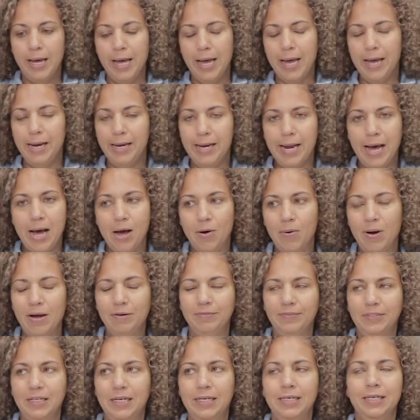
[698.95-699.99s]
and now
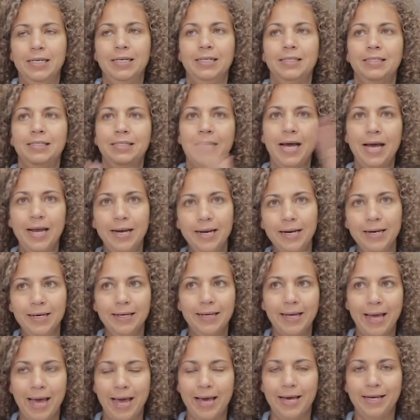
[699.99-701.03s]
I've done 10
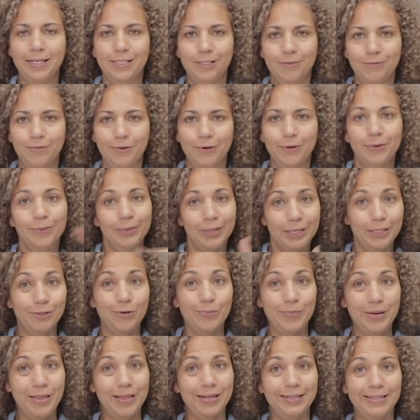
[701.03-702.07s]
cakes this
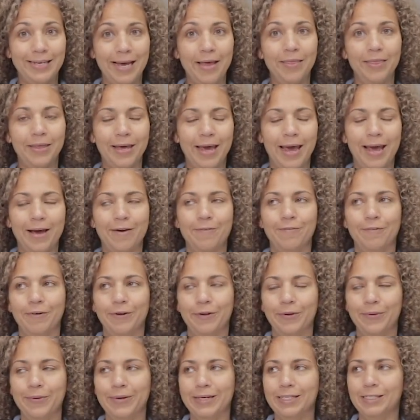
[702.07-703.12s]
will be the 10th cake for
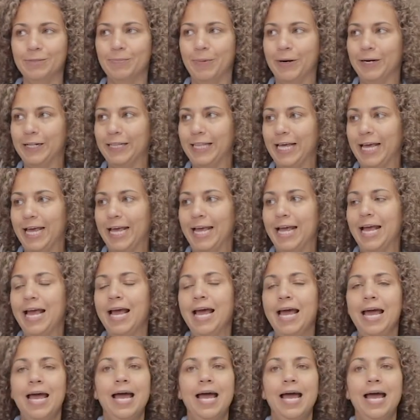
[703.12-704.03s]
Logan's birthday,